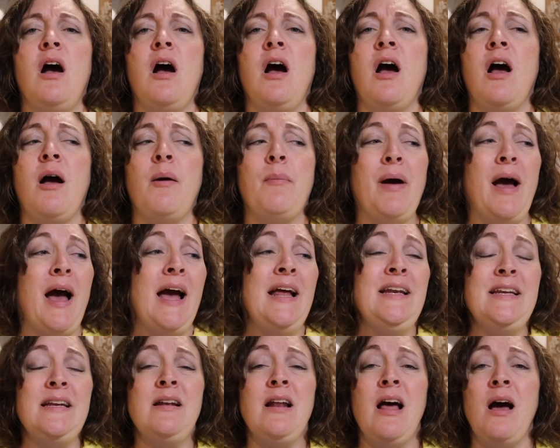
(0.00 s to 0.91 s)

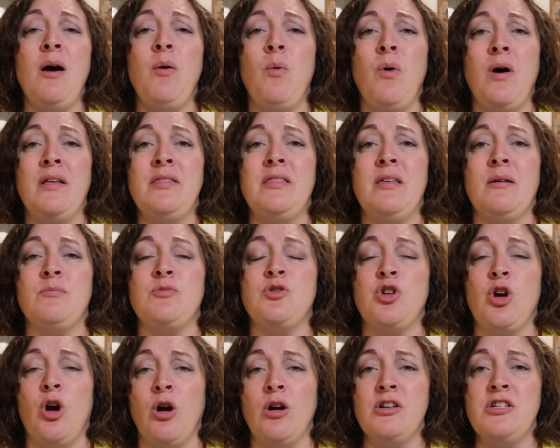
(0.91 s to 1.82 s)
I did not want them
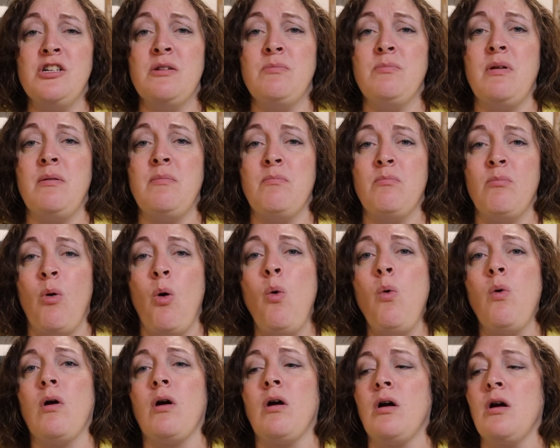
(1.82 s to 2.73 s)
charging me
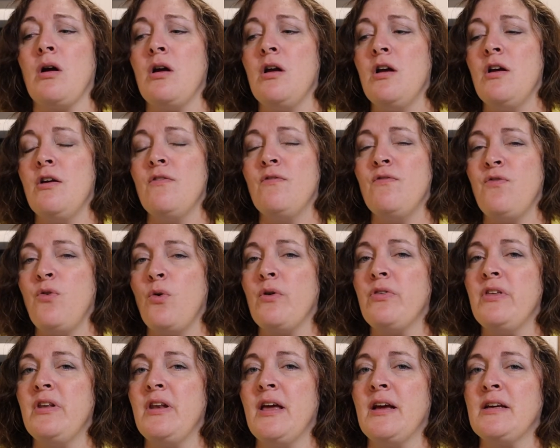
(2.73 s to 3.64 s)
more
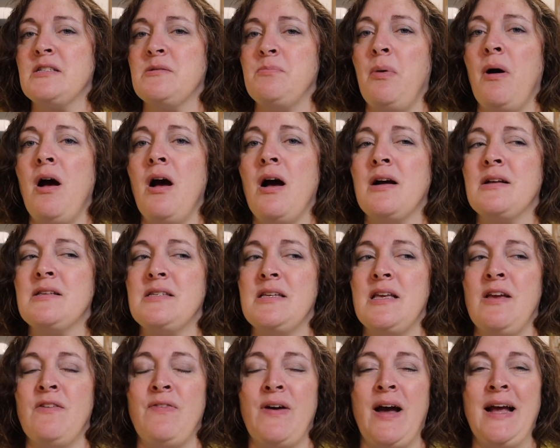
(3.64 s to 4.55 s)
for the next box
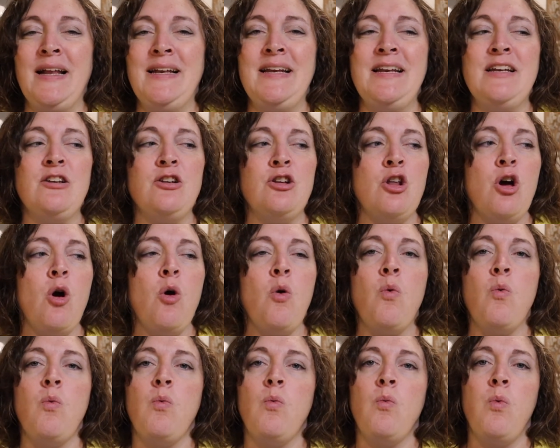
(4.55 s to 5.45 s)
if I didn't
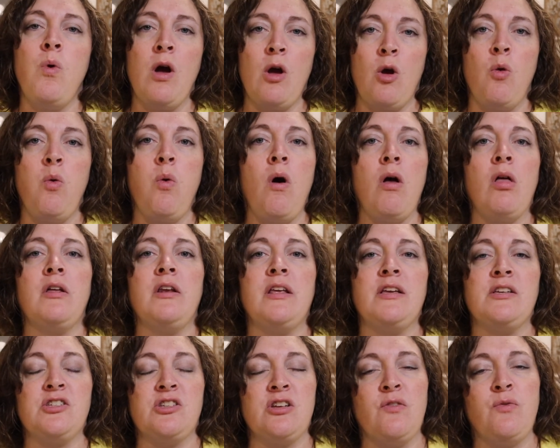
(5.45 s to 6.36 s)
know what
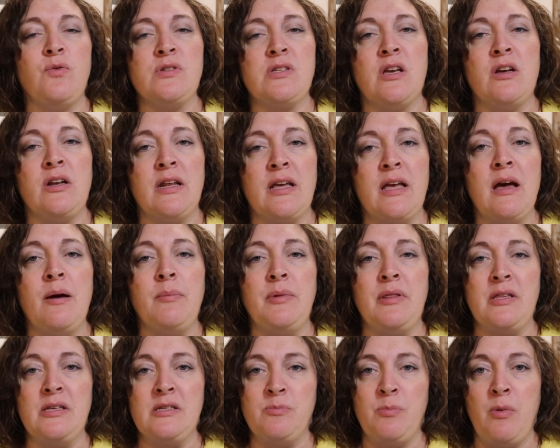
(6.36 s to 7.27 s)
quality of stuff was gonna come
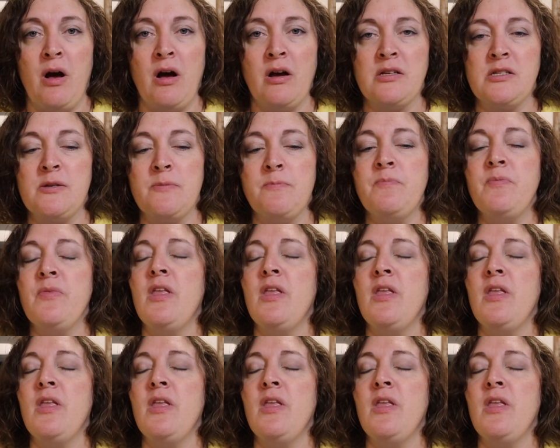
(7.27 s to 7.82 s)
in this box.